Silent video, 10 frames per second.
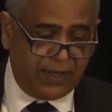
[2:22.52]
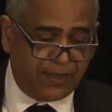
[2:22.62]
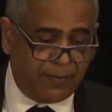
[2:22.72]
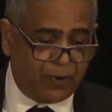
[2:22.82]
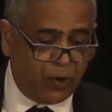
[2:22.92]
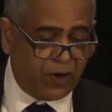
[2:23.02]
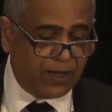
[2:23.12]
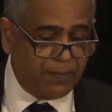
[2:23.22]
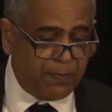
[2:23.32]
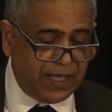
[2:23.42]
The
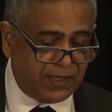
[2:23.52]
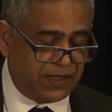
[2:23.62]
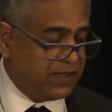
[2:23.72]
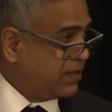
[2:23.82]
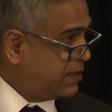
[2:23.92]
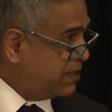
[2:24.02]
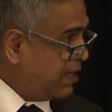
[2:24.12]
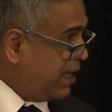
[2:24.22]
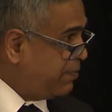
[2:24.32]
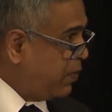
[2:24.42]
broken pieces
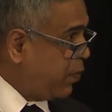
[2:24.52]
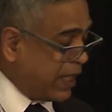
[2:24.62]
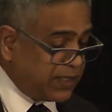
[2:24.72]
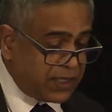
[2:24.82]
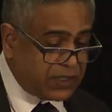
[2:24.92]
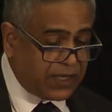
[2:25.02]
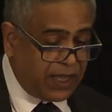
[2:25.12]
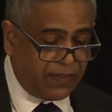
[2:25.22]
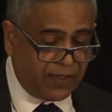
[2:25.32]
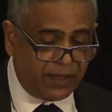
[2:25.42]
had been welded
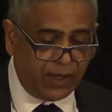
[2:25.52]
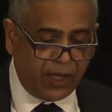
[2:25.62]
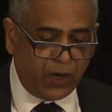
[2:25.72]
together